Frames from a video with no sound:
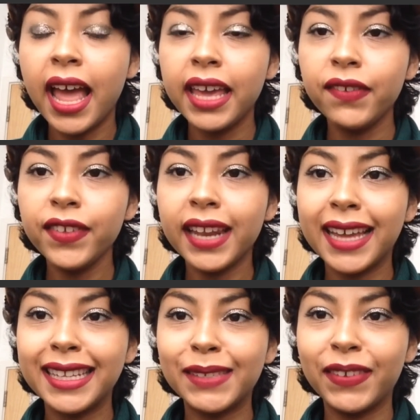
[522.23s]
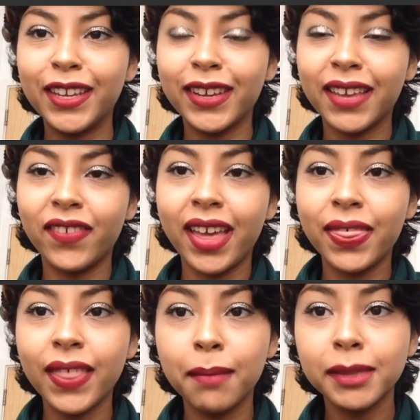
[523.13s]
If you like this video, give it a
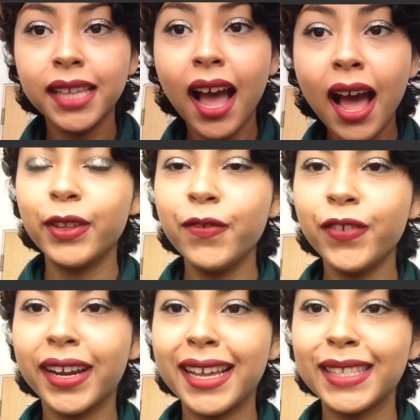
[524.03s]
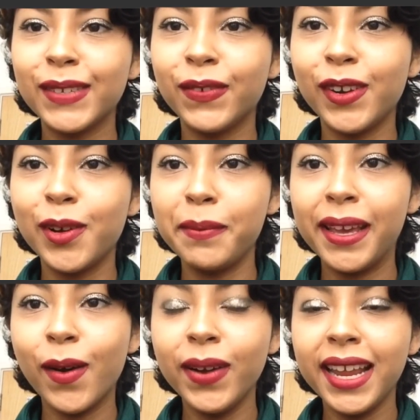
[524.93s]
thumbs up. Don't forget to follow
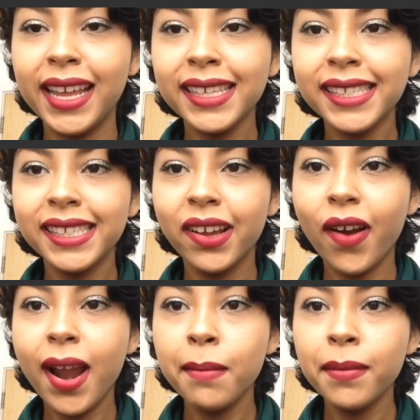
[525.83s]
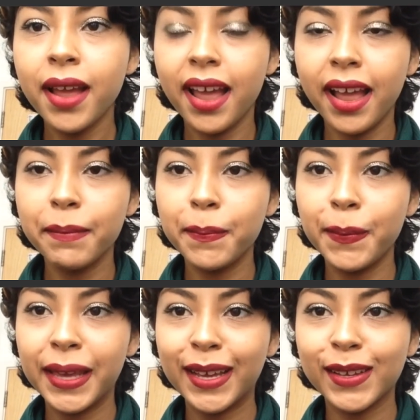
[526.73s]
me on Instagram,
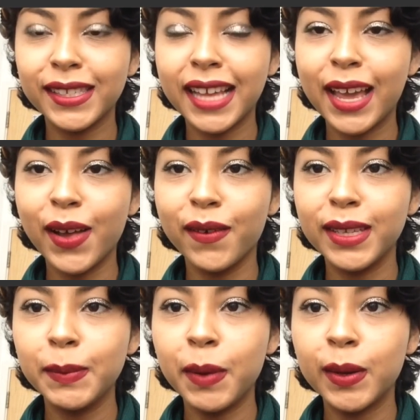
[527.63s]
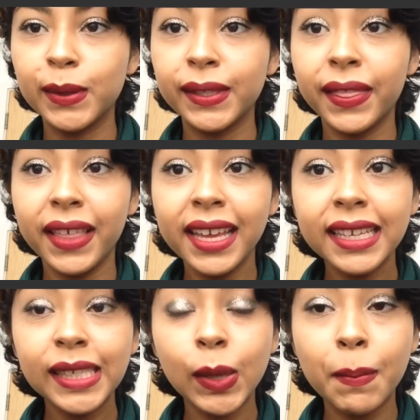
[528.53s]
because I always post
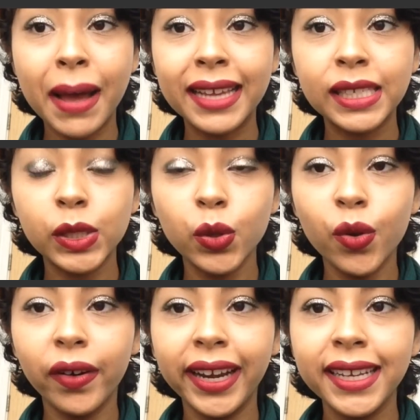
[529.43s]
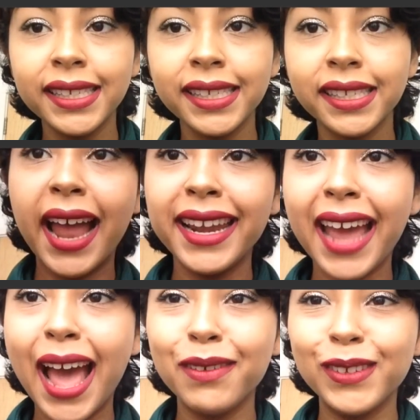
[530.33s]
things on my stories. And
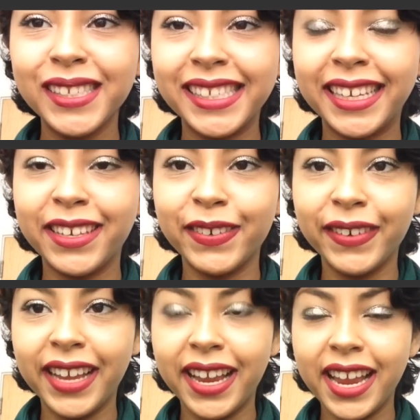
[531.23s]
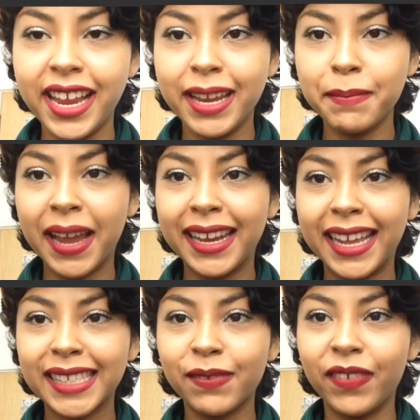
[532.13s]
I will see you in my
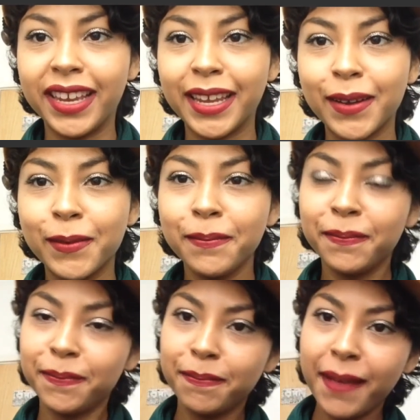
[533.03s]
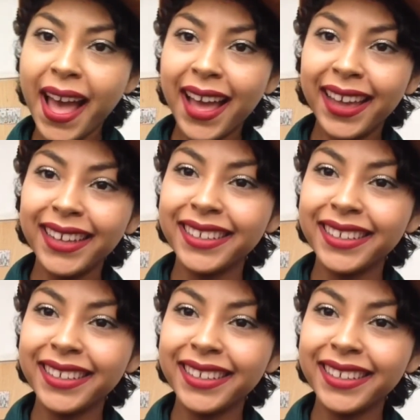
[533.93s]
next video. Bye.